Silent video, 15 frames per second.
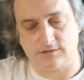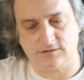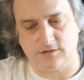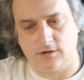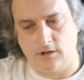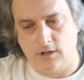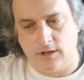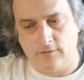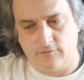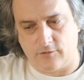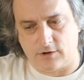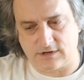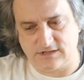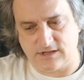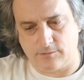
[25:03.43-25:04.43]
So,
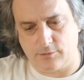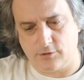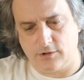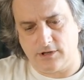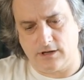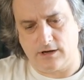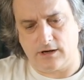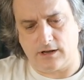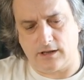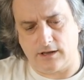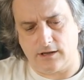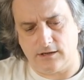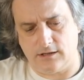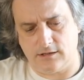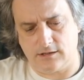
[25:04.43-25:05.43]
for example, here
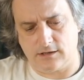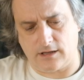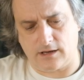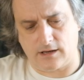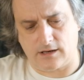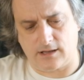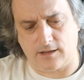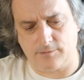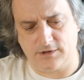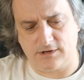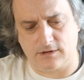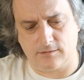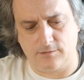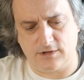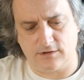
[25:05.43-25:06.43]
I needed an
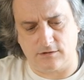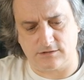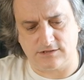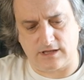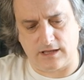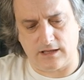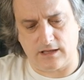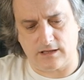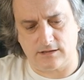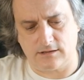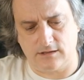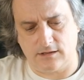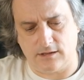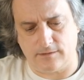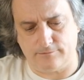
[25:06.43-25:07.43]
adapter because I had
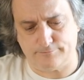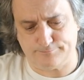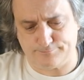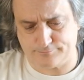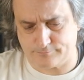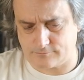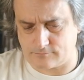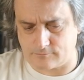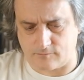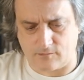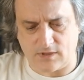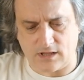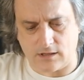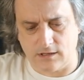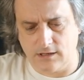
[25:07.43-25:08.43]
the
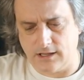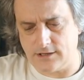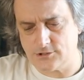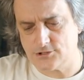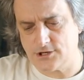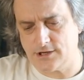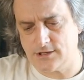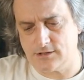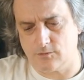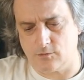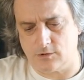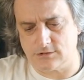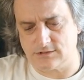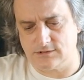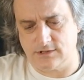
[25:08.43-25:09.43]
lens shade,
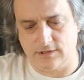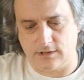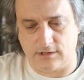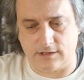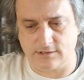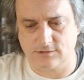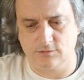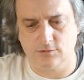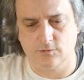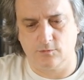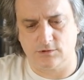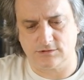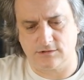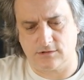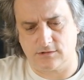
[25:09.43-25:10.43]
was the lens hood
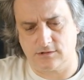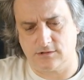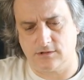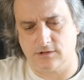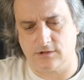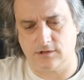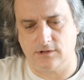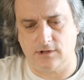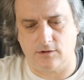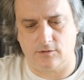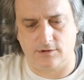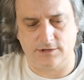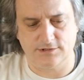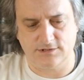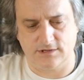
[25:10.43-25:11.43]
was not the
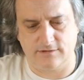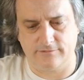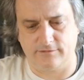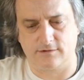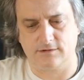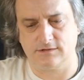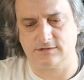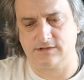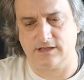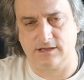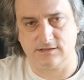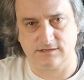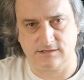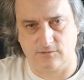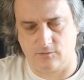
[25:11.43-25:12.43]
original for this
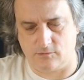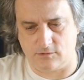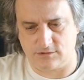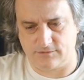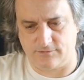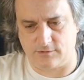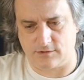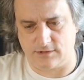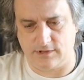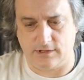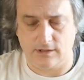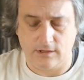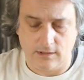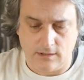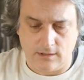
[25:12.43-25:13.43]
lens, it was for the